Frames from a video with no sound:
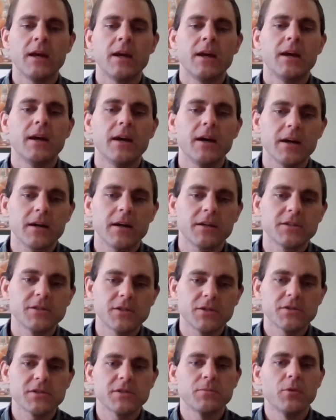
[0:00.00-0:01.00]
because
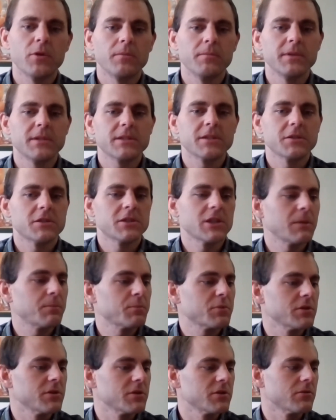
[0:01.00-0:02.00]
there's some more
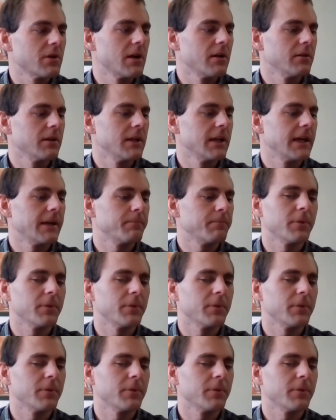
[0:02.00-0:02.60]
misconceptions around that.